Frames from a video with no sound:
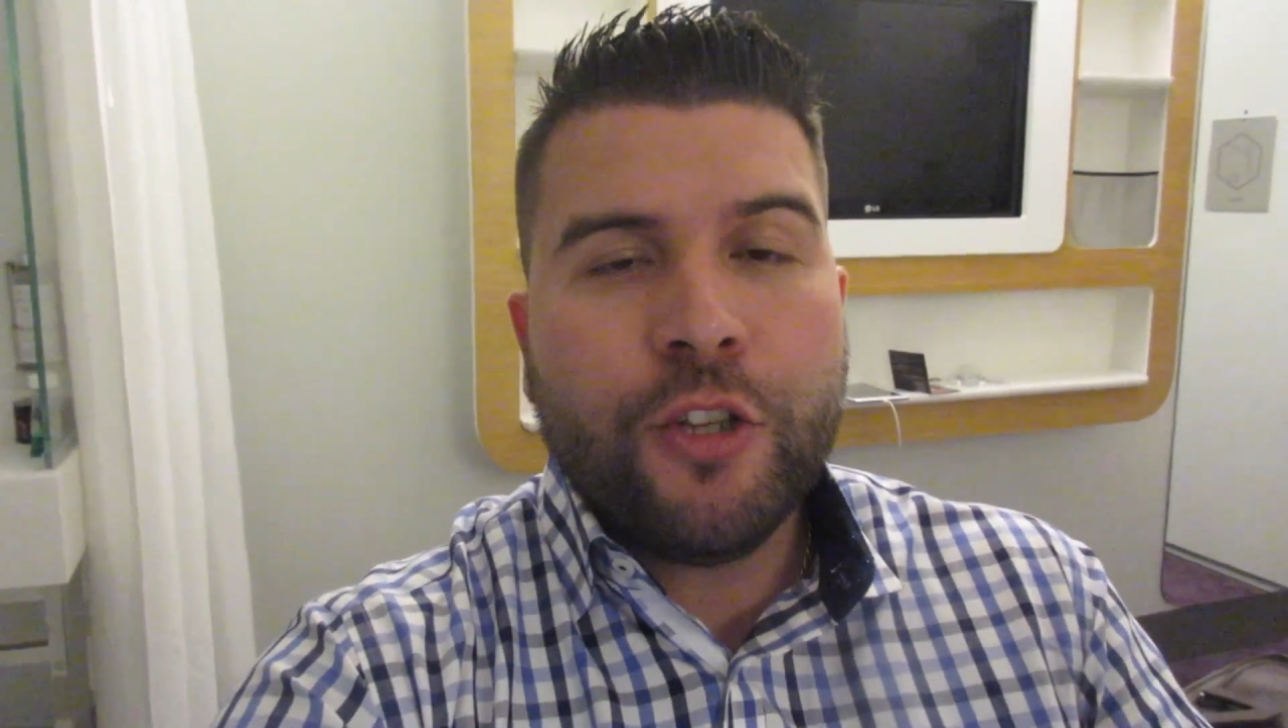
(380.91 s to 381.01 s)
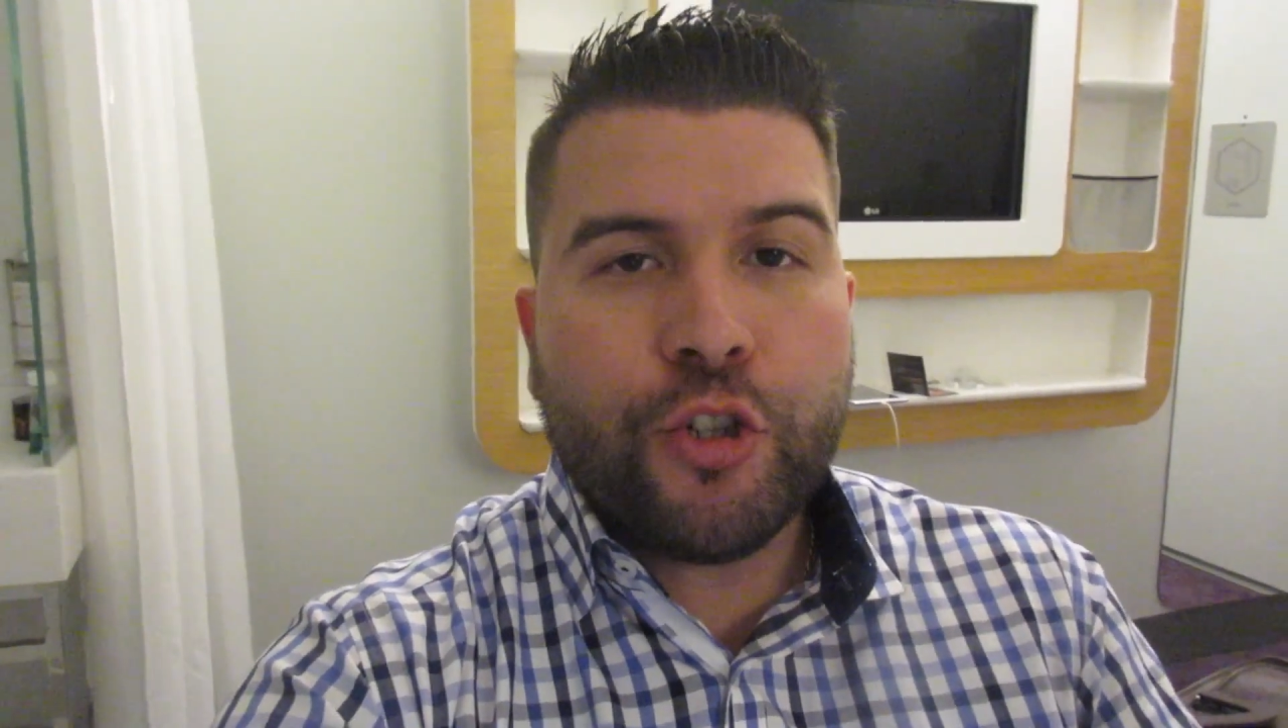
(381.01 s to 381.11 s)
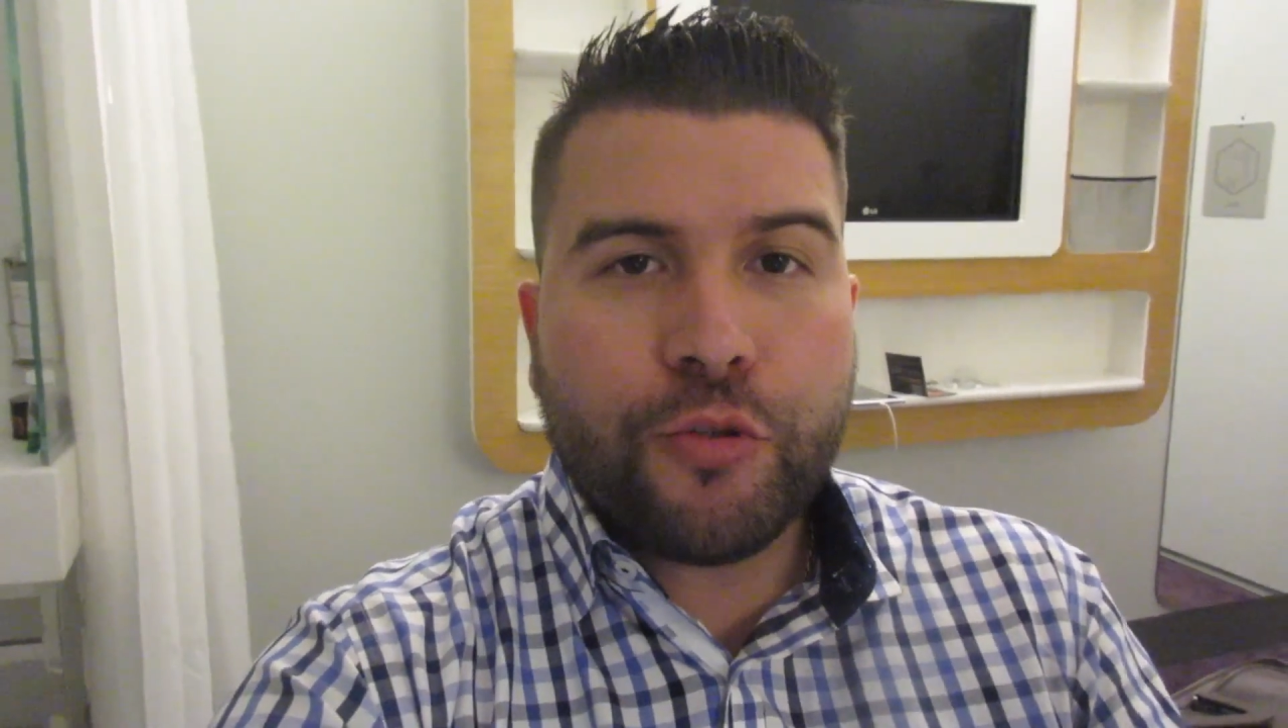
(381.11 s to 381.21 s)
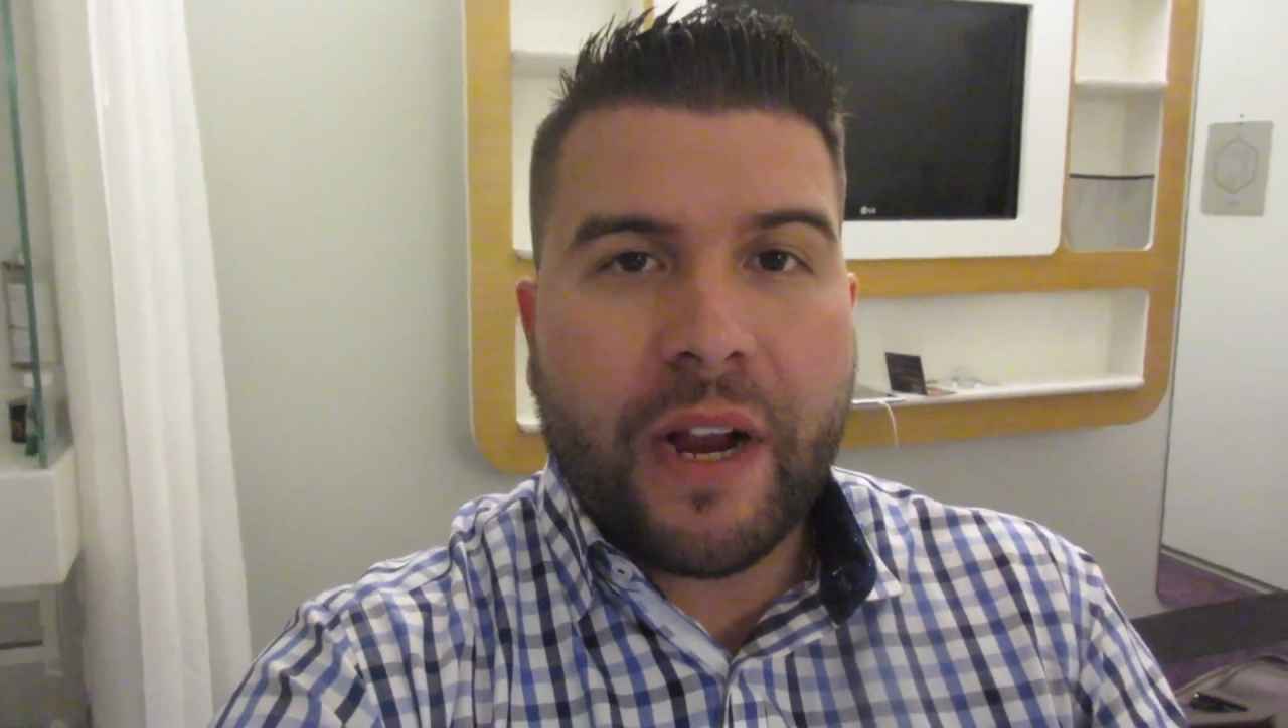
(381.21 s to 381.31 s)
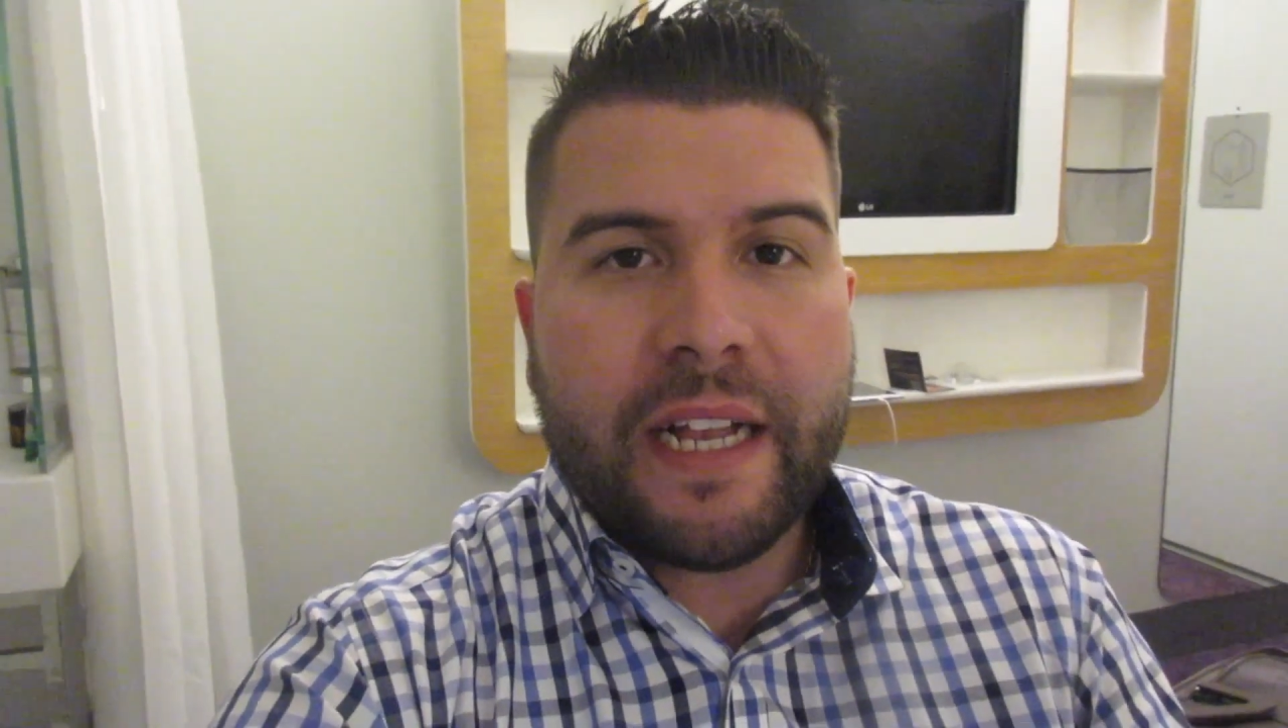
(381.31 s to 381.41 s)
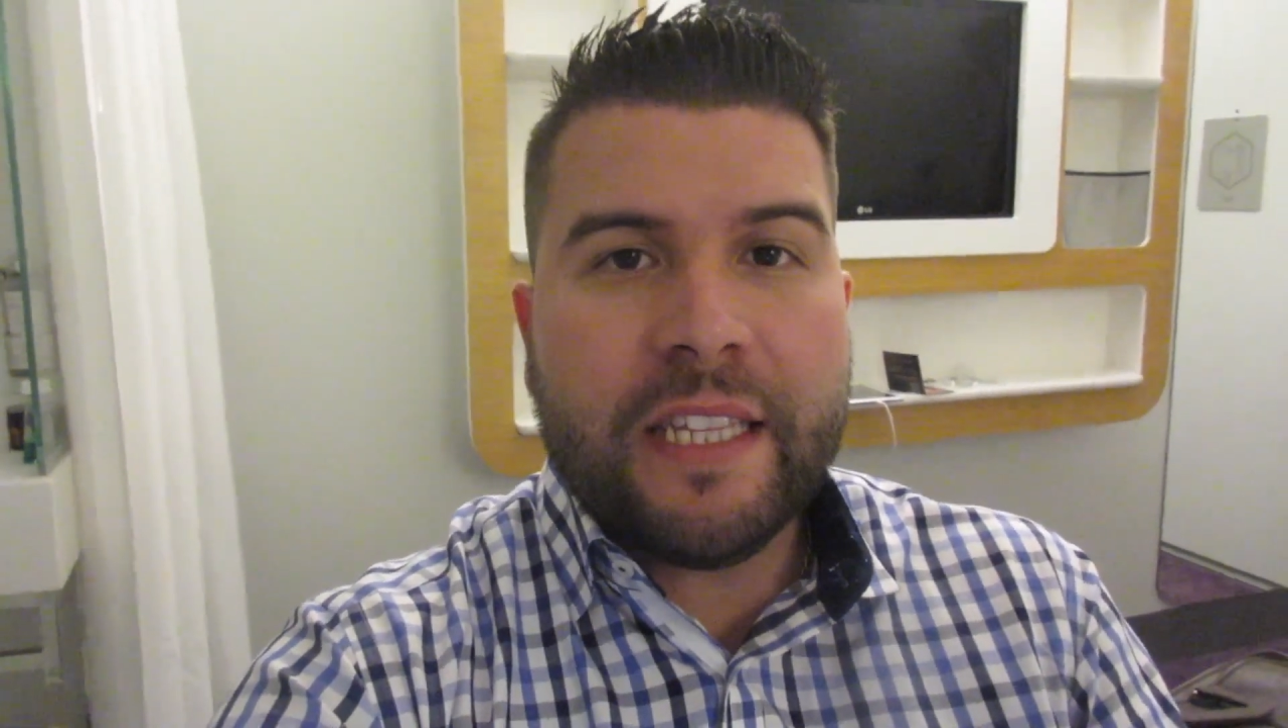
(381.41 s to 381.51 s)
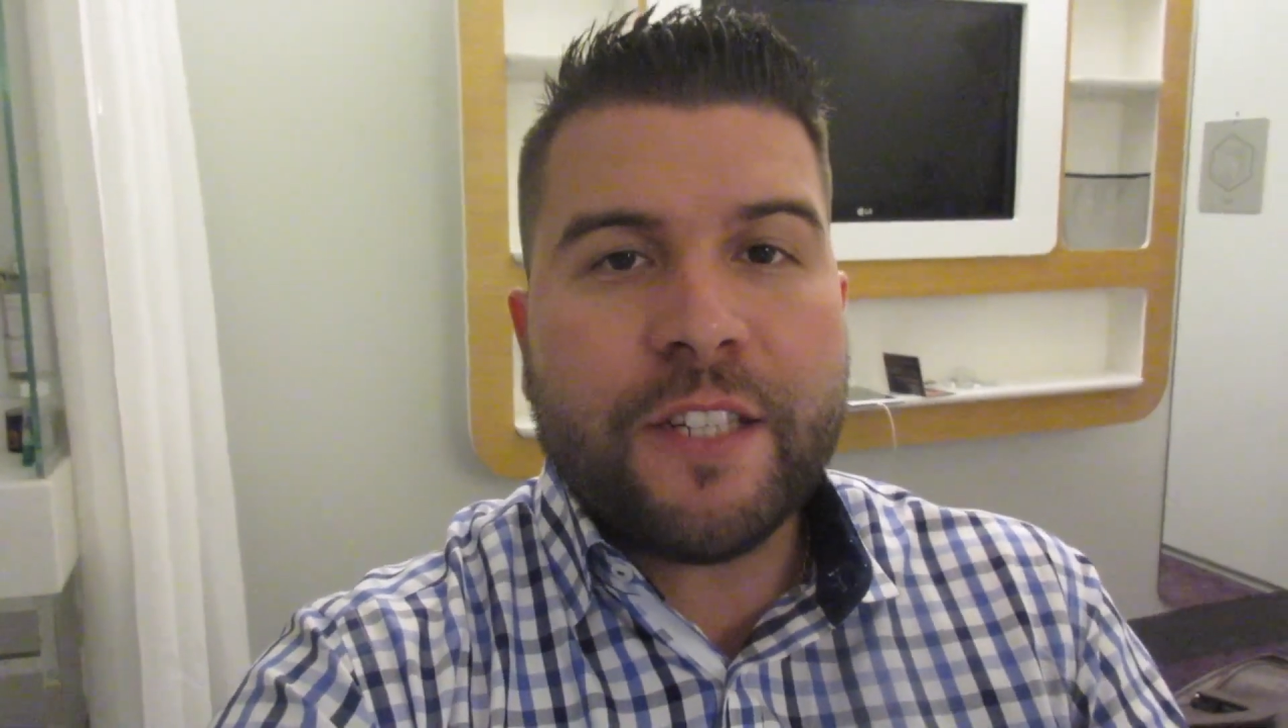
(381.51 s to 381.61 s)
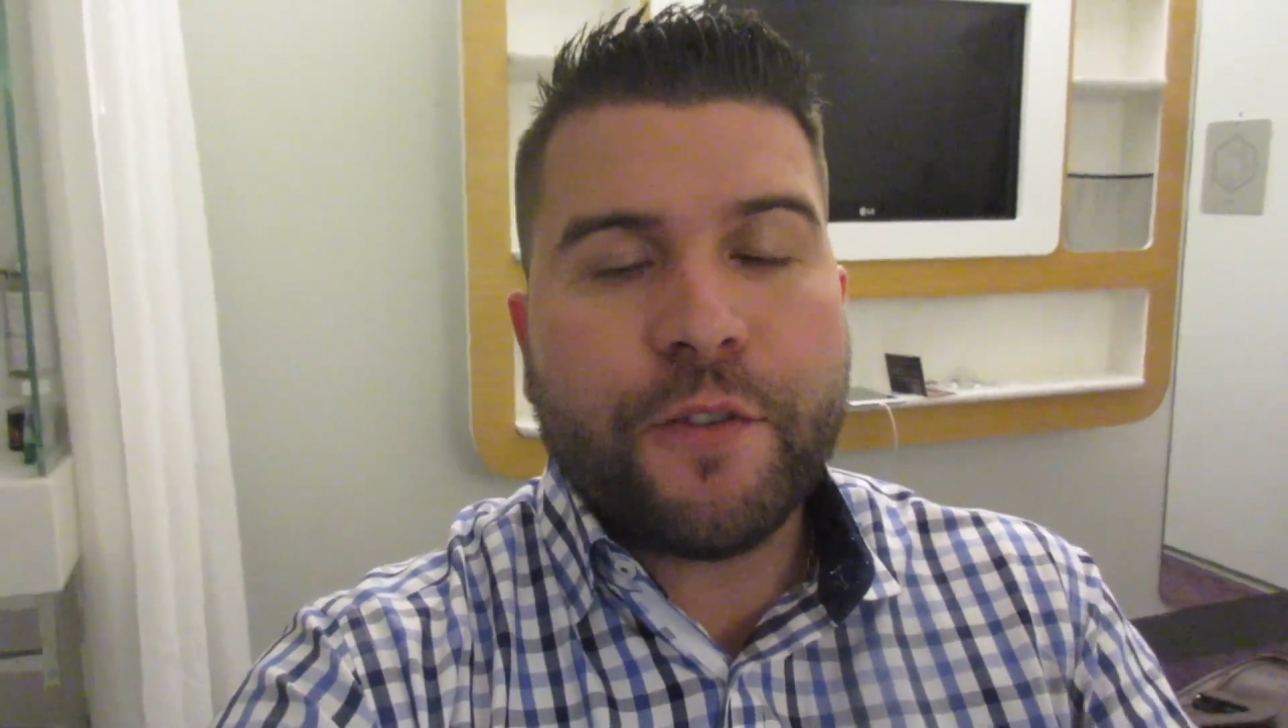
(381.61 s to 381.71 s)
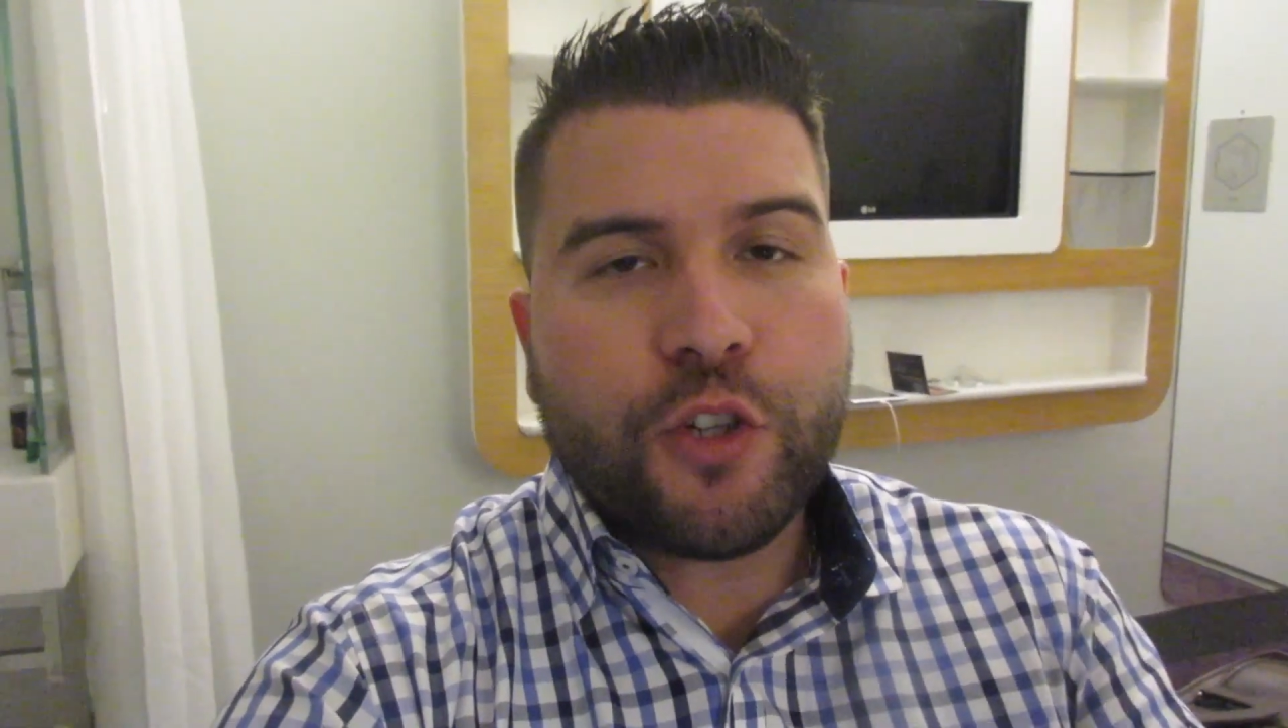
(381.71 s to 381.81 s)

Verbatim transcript: trends for